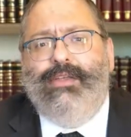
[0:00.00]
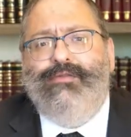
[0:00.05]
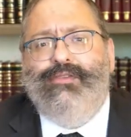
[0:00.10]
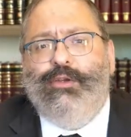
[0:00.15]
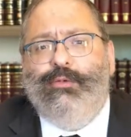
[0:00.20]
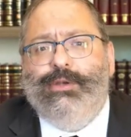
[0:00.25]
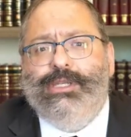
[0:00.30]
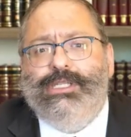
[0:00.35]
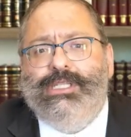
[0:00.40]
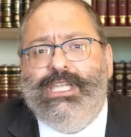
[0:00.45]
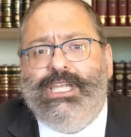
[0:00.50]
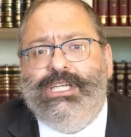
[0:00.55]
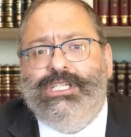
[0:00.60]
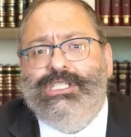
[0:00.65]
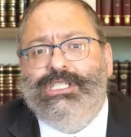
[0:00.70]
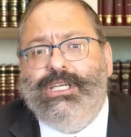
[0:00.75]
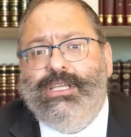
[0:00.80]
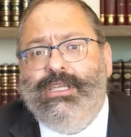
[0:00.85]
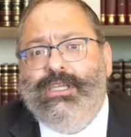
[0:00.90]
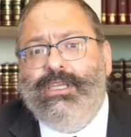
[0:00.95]
he was
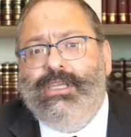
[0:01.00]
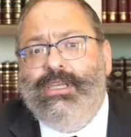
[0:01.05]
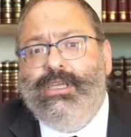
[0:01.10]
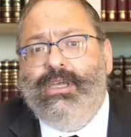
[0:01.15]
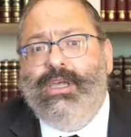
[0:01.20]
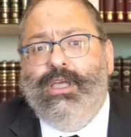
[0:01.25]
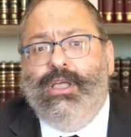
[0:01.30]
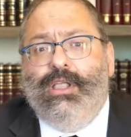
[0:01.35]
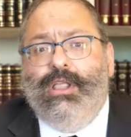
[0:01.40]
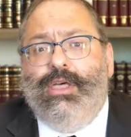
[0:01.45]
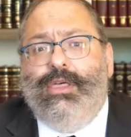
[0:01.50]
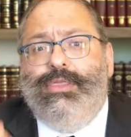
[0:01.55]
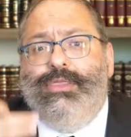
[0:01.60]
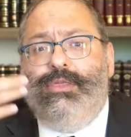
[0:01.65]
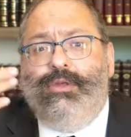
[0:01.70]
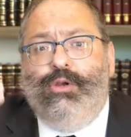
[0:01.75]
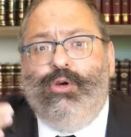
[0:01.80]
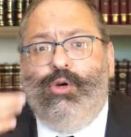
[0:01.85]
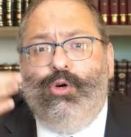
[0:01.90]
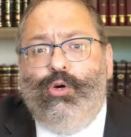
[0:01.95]
teaching
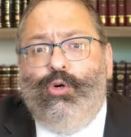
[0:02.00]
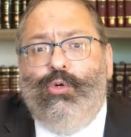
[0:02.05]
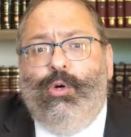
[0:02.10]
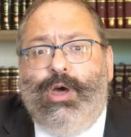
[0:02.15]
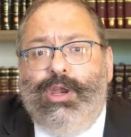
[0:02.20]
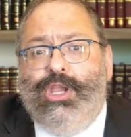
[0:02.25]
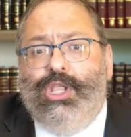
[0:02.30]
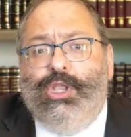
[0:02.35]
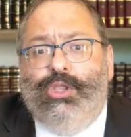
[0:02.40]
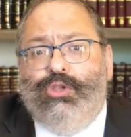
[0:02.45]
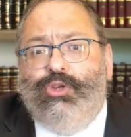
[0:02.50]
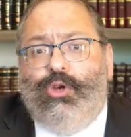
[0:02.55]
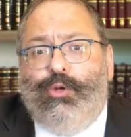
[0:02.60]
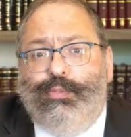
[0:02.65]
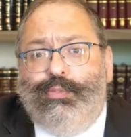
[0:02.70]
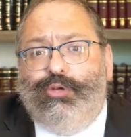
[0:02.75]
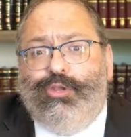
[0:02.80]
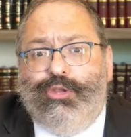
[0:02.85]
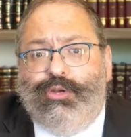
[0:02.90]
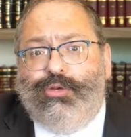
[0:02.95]
through an
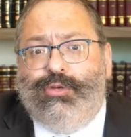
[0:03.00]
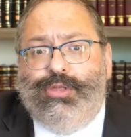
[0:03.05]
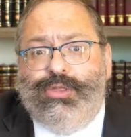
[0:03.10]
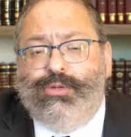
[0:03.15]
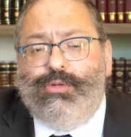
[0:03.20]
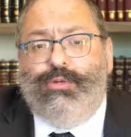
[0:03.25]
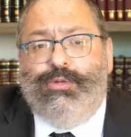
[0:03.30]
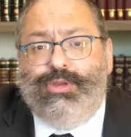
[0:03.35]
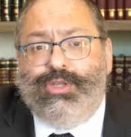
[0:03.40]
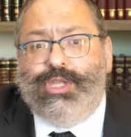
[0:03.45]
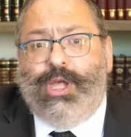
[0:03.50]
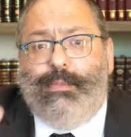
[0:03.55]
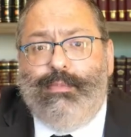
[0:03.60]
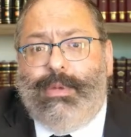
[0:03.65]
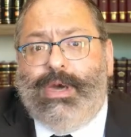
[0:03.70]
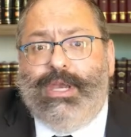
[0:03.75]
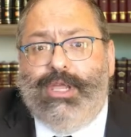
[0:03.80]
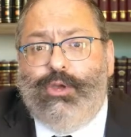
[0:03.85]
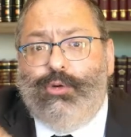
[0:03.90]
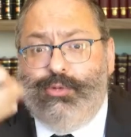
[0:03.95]
interpreter, through
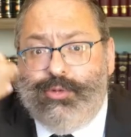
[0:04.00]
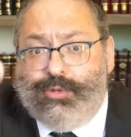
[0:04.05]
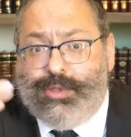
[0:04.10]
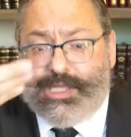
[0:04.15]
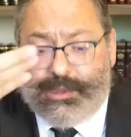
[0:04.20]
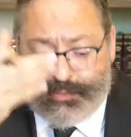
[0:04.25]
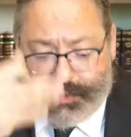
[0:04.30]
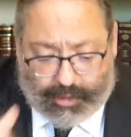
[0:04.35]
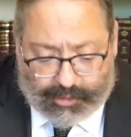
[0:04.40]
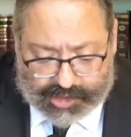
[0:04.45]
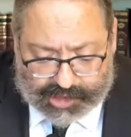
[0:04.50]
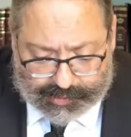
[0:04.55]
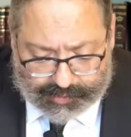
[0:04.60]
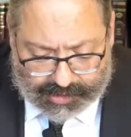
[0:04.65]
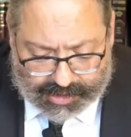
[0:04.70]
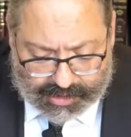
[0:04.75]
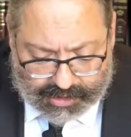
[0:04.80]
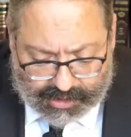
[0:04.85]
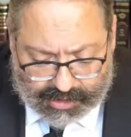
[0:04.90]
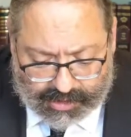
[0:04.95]
somebody who's a
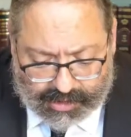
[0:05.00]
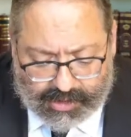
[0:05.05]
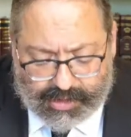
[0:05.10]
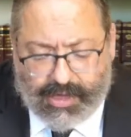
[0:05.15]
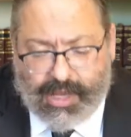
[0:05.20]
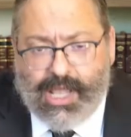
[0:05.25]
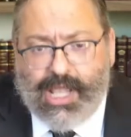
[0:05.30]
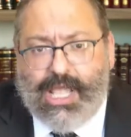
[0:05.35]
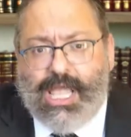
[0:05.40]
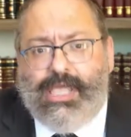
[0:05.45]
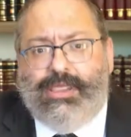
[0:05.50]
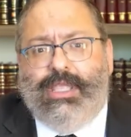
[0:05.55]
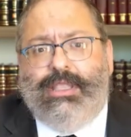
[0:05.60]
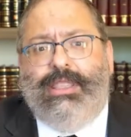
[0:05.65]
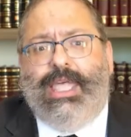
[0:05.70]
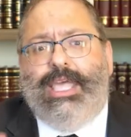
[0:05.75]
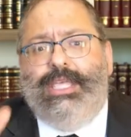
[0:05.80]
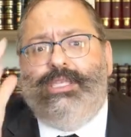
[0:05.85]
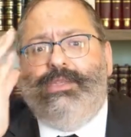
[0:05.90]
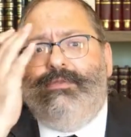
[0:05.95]
spokesman, in the
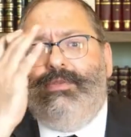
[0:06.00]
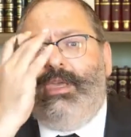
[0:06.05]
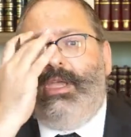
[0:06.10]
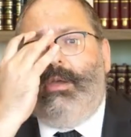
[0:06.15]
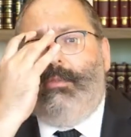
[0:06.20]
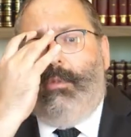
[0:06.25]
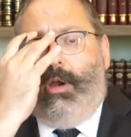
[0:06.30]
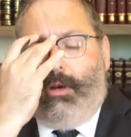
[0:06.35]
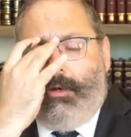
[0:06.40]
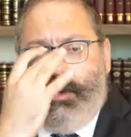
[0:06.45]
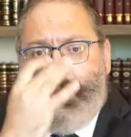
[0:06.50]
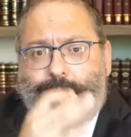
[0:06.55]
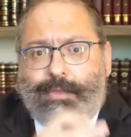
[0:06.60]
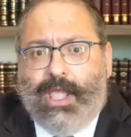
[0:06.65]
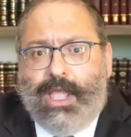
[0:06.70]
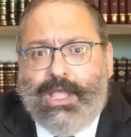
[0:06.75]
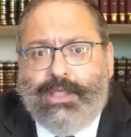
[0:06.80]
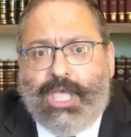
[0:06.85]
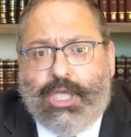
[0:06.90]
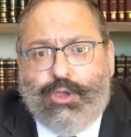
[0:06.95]
days of the Gemara,
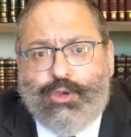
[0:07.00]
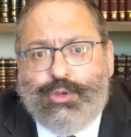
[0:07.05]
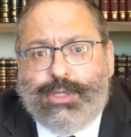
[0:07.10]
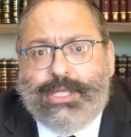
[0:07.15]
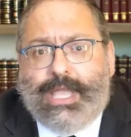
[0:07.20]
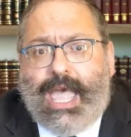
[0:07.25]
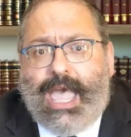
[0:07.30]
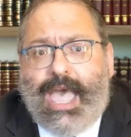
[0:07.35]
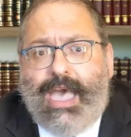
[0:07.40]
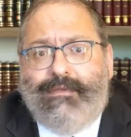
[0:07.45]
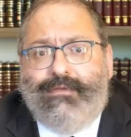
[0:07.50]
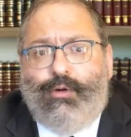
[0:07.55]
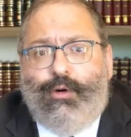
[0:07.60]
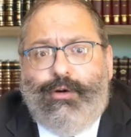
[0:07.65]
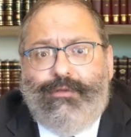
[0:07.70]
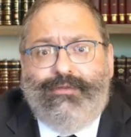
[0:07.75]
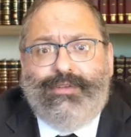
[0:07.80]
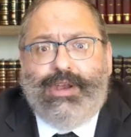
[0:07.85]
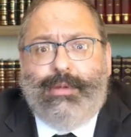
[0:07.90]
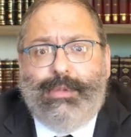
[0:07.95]
they used to have
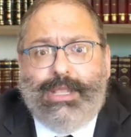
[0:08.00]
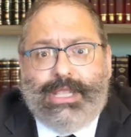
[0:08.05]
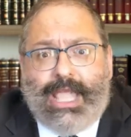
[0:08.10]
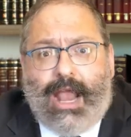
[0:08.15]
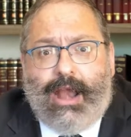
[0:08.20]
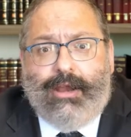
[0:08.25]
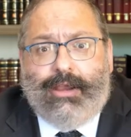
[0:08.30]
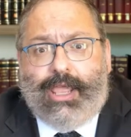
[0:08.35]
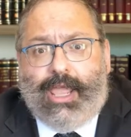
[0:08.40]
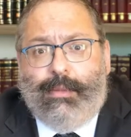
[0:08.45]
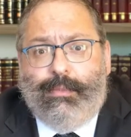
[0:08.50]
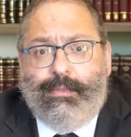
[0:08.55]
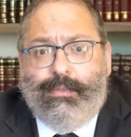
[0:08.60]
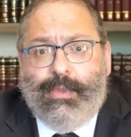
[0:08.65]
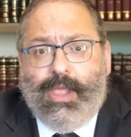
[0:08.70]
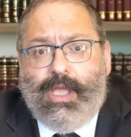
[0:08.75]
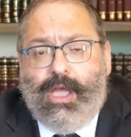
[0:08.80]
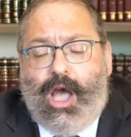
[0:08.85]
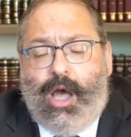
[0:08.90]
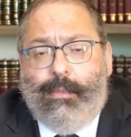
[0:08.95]
often a metargim.
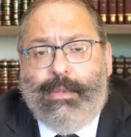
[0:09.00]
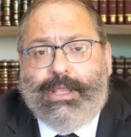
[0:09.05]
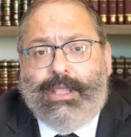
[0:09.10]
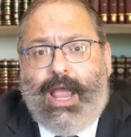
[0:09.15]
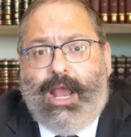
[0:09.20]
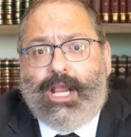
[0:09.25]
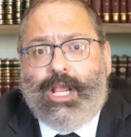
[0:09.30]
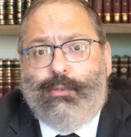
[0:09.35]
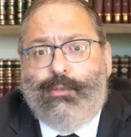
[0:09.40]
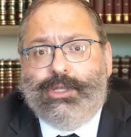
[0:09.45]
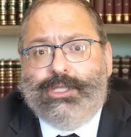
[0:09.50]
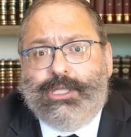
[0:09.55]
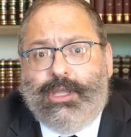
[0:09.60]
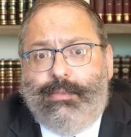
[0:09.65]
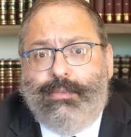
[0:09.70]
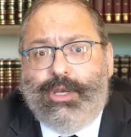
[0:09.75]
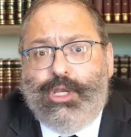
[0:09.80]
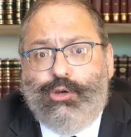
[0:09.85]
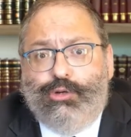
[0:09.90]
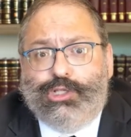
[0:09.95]
A metargim was
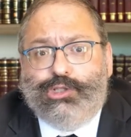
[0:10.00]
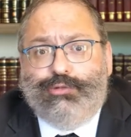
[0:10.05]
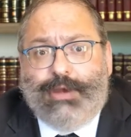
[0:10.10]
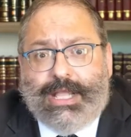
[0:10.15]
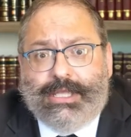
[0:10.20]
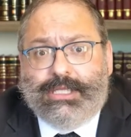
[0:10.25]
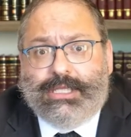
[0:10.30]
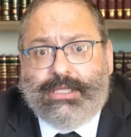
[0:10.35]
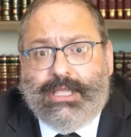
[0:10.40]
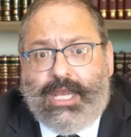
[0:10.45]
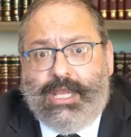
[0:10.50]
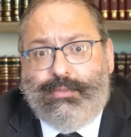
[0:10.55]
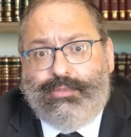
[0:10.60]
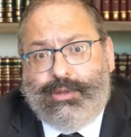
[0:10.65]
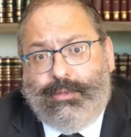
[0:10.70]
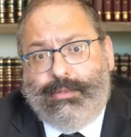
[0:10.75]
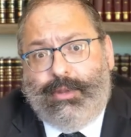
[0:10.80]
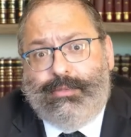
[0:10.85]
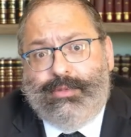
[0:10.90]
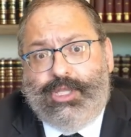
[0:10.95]
somebody who translated.
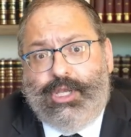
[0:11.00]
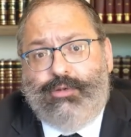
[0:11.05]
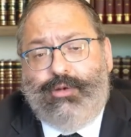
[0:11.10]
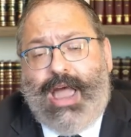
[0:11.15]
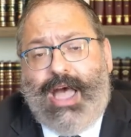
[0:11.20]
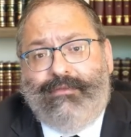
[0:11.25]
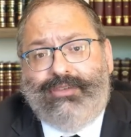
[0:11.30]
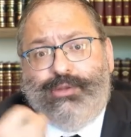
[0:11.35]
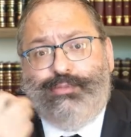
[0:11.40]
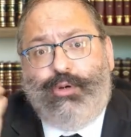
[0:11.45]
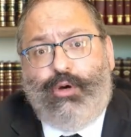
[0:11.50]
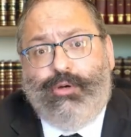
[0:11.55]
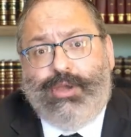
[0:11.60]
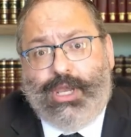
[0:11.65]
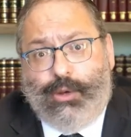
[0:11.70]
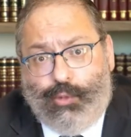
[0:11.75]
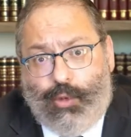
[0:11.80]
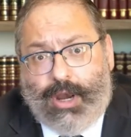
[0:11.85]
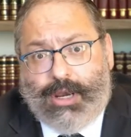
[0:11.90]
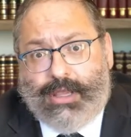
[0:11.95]
Sometimes the Rav
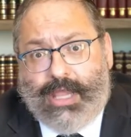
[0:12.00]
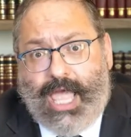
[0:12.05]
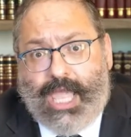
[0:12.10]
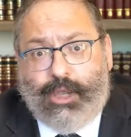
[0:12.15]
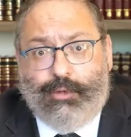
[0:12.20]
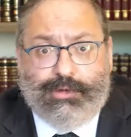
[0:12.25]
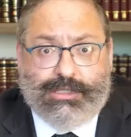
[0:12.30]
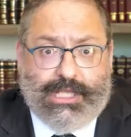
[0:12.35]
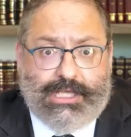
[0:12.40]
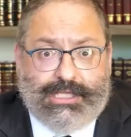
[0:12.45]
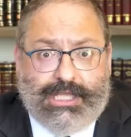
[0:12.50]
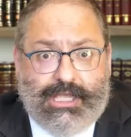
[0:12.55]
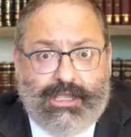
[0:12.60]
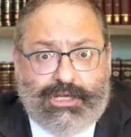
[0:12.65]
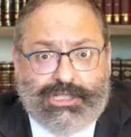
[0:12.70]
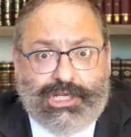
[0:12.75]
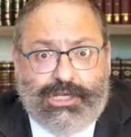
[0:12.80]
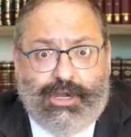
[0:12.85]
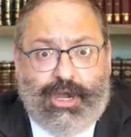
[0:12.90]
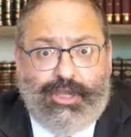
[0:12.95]
spoke in one language, let's say
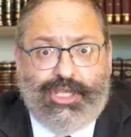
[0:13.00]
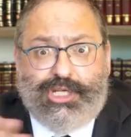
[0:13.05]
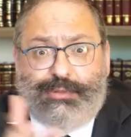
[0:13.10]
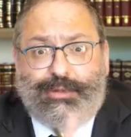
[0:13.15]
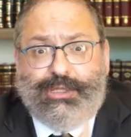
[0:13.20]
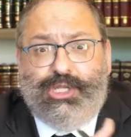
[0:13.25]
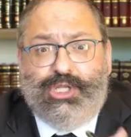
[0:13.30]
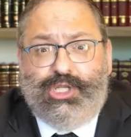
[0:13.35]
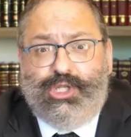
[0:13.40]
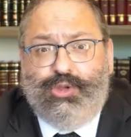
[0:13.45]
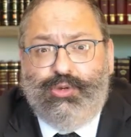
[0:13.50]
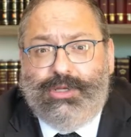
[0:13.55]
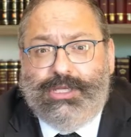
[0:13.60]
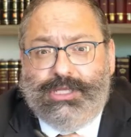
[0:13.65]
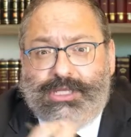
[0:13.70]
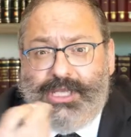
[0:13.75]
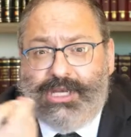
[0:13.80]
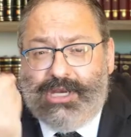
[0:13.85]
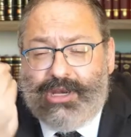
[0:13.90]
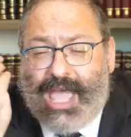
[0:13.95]
Lashon Kodesh, but the
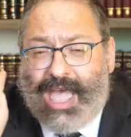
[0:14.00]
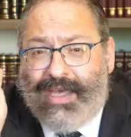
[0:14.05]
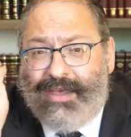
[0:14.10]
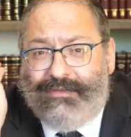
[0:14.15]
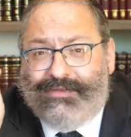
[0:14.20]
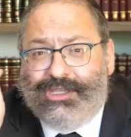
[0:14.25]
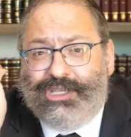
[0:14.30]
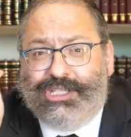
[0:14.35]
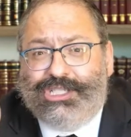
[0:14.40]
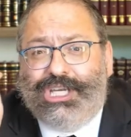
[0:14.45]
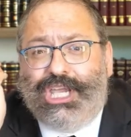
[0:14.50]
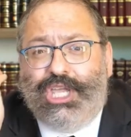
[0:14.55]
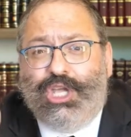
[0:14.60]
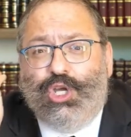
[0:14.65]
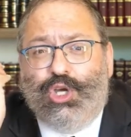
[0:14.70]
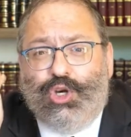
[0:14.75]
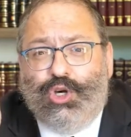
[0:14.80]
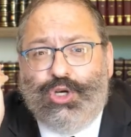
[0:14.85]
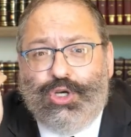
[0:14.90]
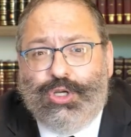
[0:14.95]
students didn't have such a
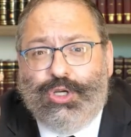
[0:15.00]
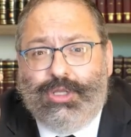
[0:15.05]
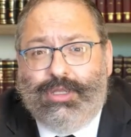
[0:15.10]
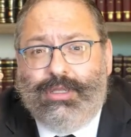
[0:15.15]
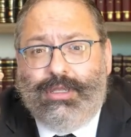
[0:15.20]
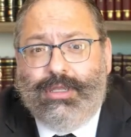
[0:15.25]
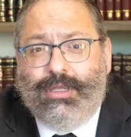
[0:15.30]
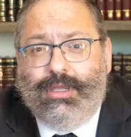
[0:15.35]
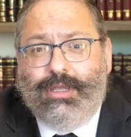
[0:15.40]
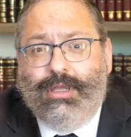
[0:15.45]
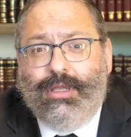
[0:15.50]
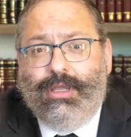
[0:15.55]
good